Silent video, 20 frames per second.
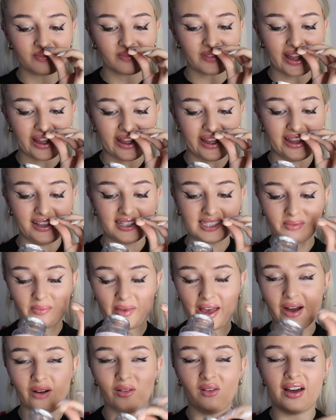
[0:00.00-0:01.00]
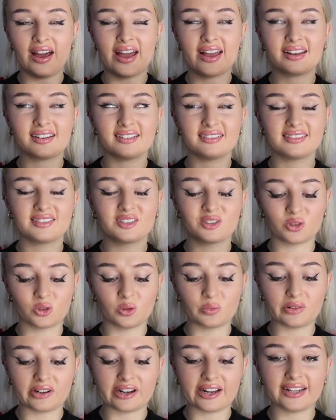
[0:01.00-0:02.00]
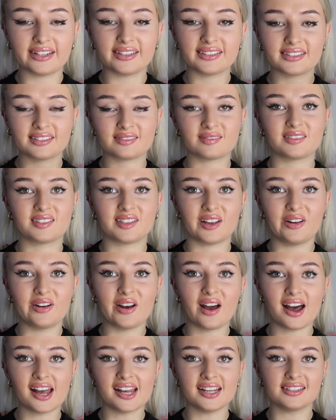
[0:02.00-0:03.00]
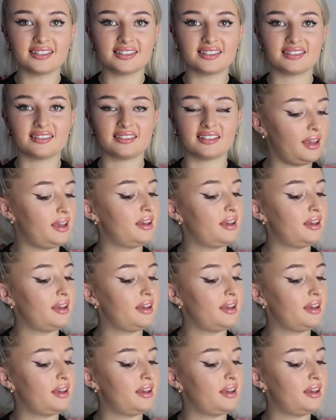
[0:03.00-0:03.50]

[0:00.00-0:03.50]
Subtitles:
They smell like strawberries. So nice.